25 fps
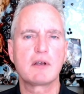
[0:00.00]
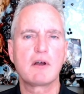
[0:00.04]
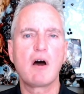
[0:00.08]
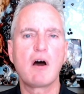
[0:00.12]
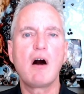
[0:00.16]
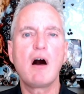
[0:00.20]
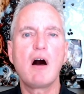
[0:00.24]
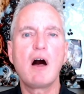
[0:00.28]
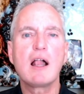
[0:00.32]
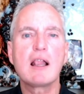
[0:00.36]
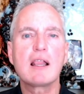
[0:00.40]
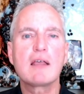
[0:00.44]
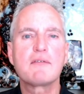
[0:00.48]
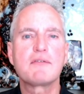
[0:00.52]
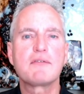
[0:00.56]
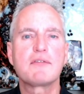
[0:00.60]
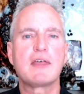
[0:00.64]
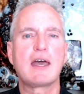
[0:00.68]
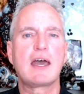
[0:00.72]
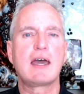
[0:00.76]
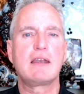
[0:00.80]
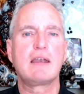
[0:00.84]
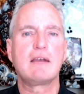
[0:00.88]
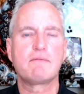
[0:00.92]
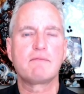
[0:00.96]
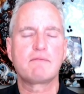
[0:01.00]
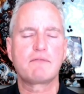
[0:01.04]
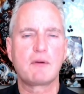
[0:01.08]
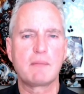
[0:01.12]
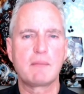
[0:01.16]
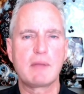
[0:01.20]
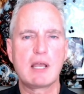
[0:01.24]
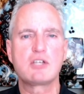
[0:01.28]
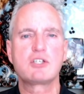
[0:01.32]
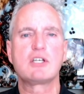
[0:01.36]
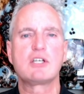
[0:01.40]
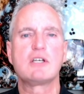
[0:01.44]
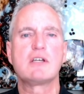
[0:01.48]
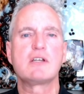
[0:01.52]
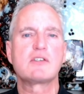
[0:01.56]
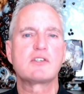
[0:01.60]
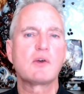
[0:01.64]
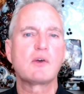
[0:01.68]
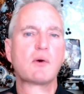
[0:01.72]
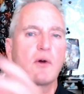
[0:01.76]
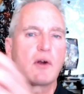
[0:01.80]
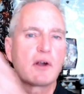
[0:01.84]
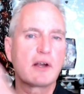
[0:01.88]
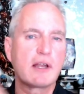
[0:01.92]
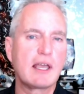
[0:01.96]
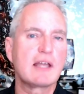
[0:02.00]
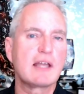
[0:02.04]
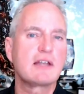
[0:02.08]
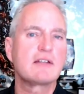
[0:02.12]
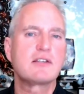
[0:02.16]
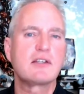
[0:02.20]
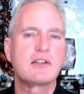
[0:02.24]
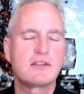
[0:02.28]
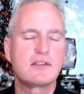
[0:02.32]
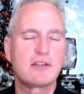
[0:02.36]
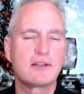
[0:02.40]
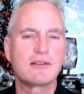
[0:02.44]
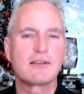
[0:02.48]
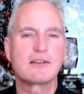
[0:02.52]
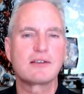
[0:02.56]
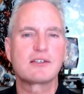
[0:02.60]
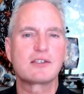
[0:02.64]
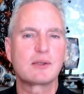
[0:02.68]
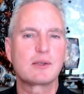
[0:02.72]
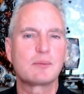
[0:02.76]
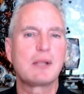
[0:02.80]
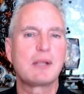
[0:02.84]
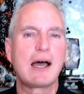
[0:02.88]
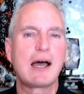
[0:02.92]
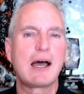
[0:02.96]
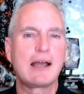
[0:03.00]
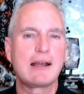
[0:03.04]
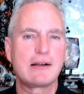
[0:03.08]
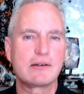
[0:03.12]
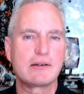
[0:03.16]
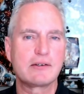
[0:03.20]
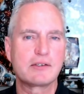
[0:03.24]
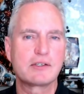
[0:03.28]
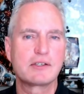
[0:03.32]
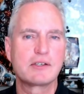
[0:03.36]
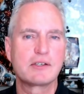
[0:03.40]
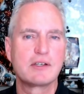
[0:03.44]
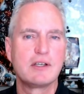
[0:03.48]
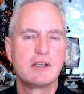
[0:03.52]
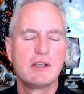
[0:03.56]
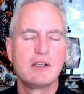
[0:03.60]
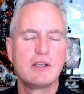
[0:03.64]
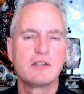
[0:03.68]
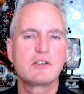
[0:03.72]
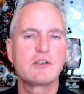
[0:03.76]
but all of that information is oriented to the suppliers.